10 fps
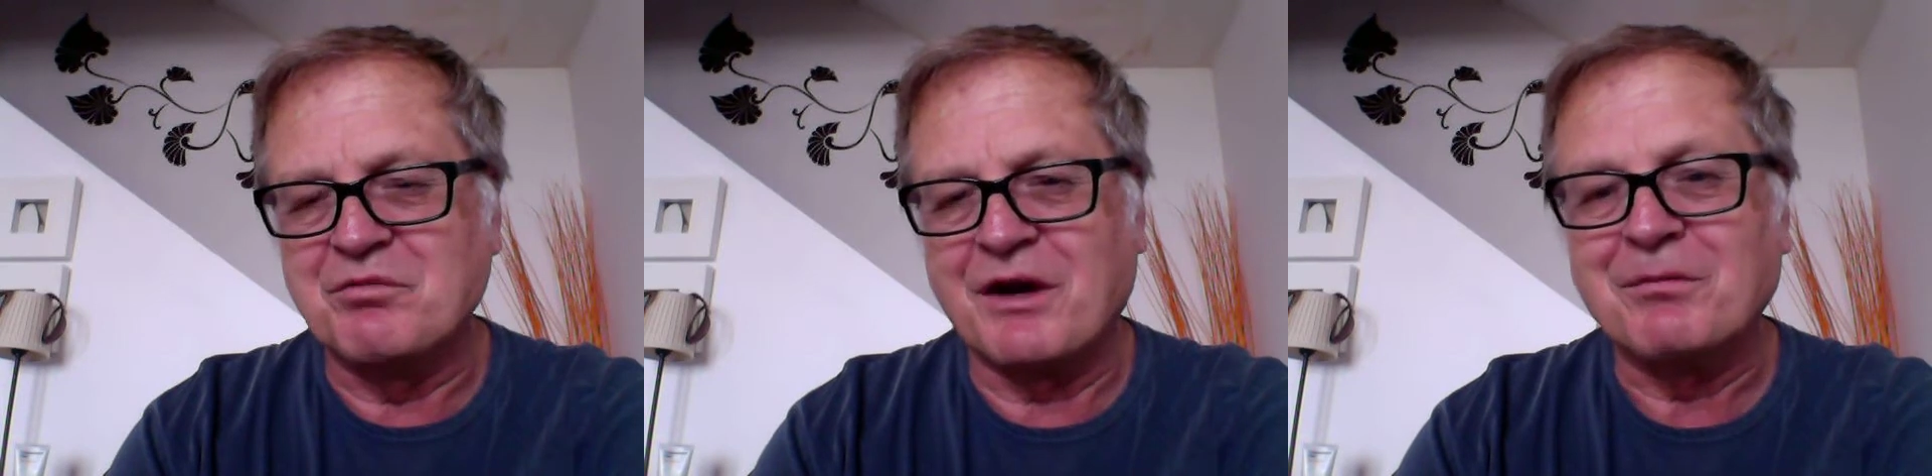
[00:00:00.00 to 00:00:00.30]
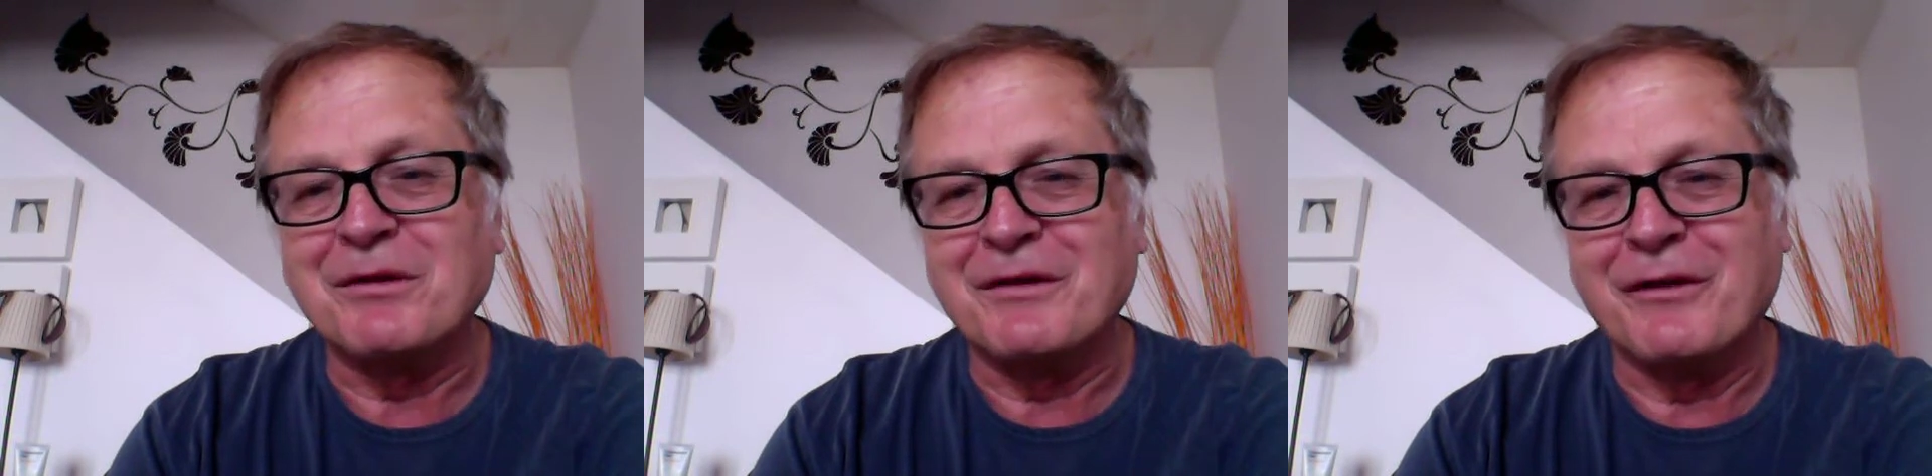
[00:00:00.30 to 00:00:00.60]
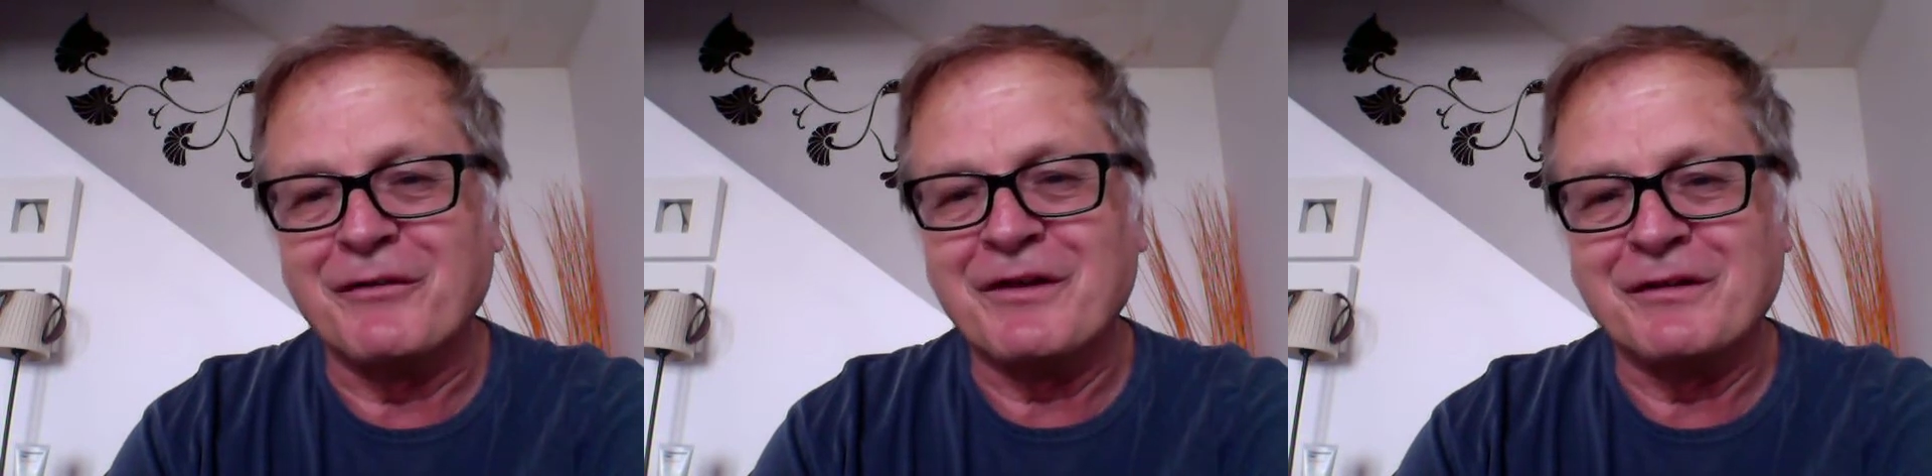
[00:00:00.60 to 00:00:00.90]
probably
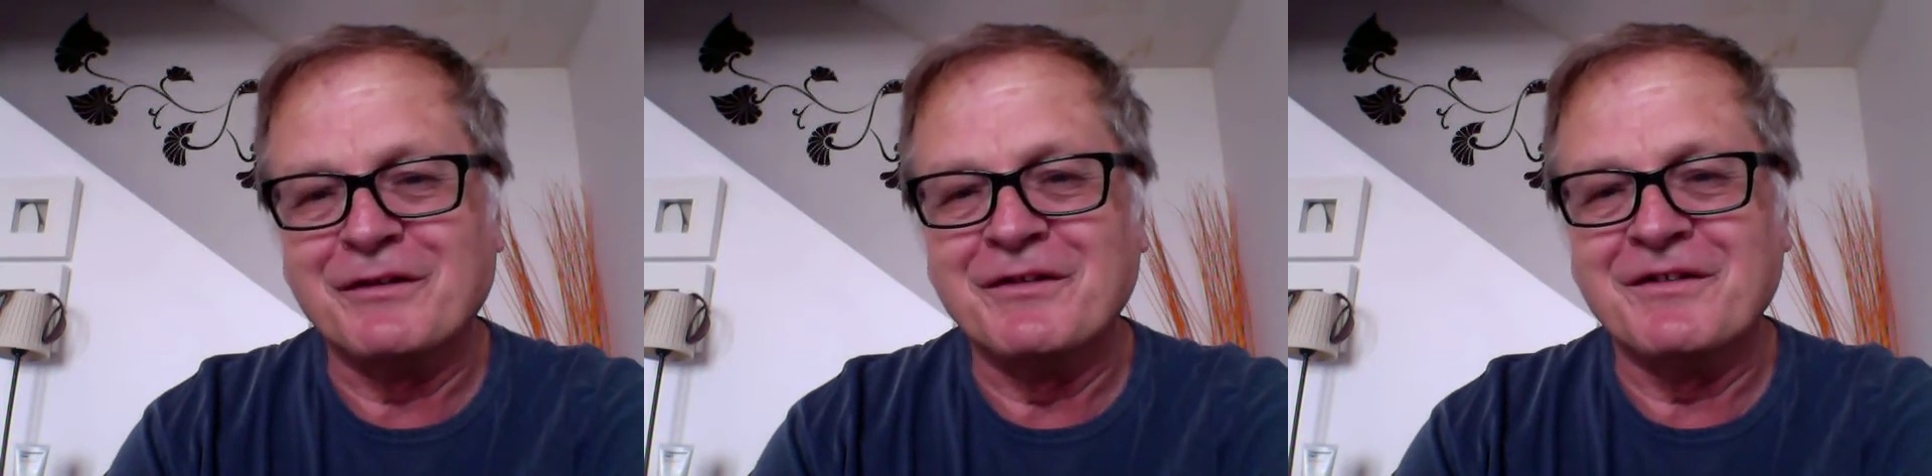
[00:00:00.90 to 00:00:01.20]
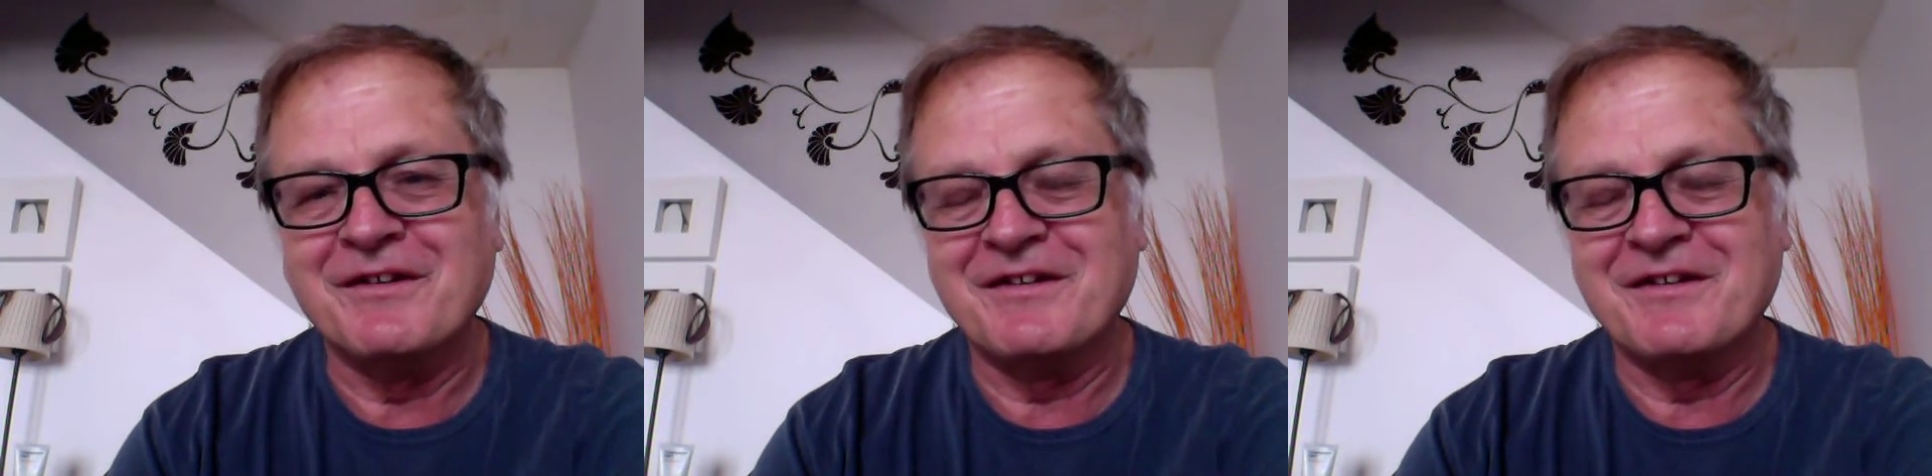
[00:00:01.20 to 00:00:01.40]
already learned in